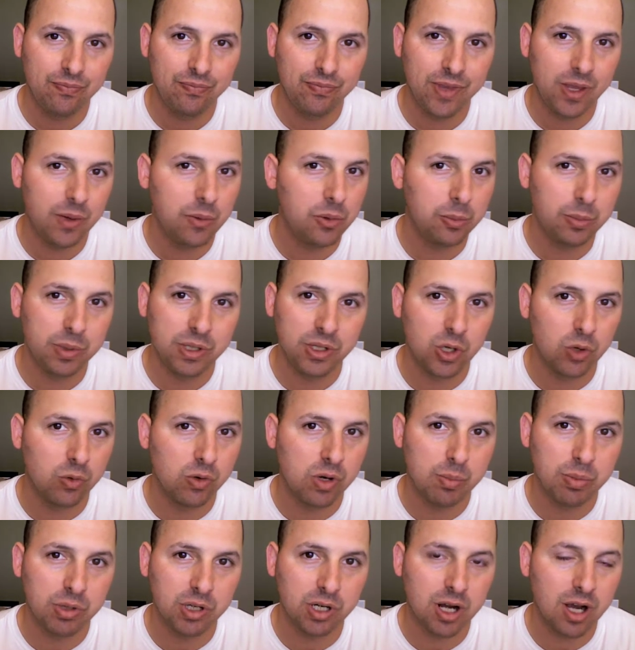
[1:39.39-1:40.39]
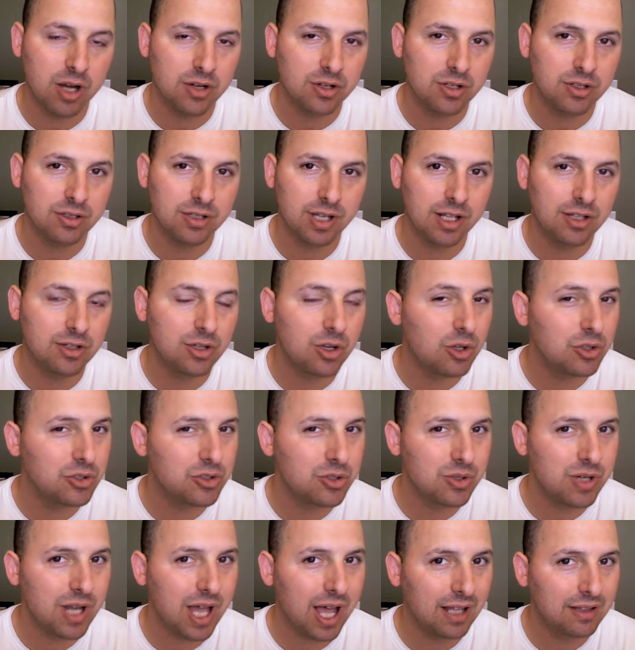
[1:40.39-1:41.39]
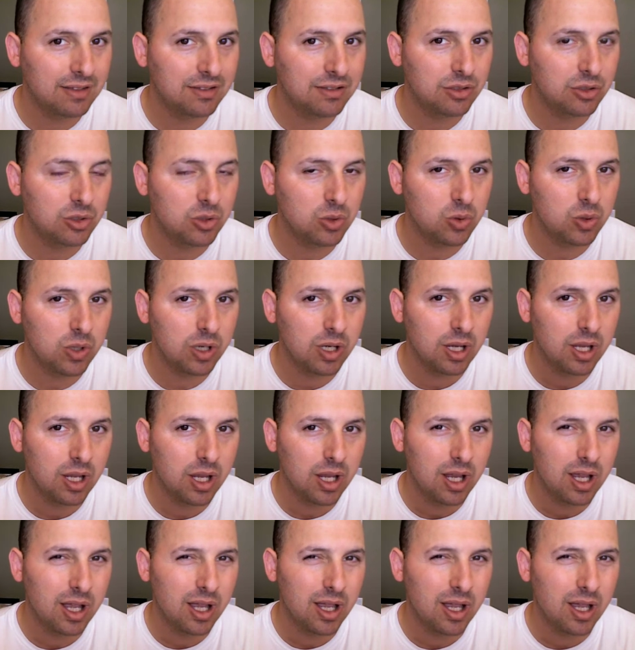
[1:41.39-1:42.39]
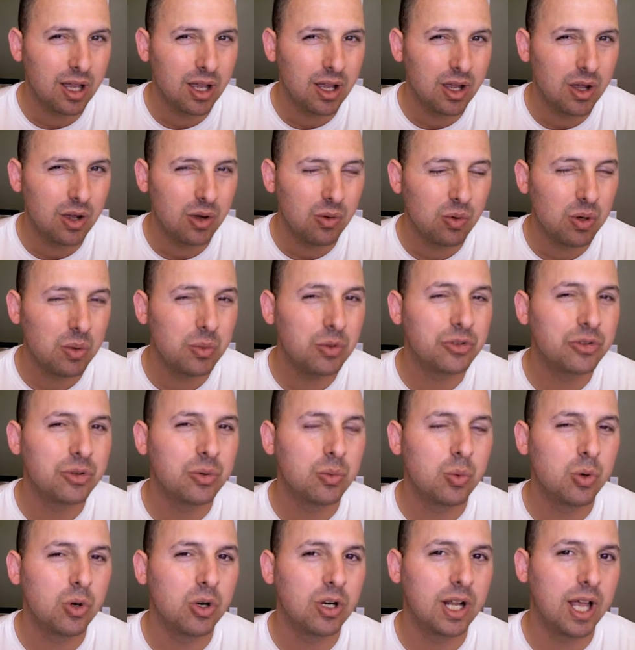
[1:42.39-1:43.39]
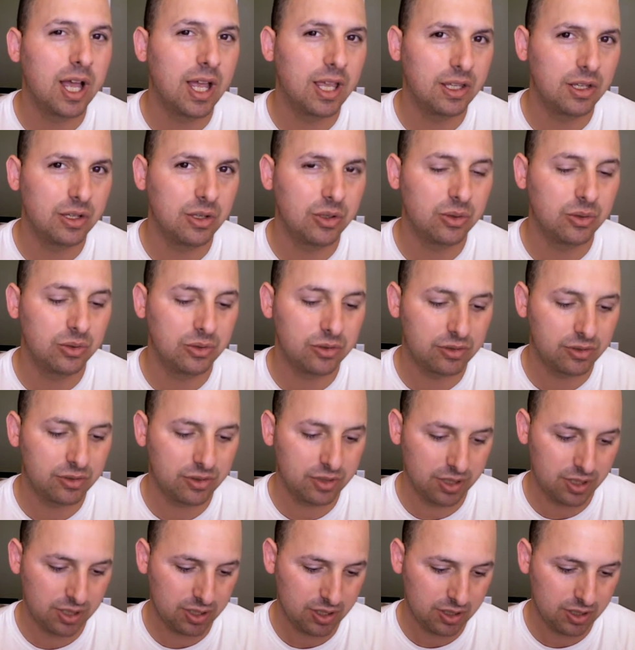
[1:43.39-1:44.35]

There will be no repercussions. I told you not to, what was the word I used?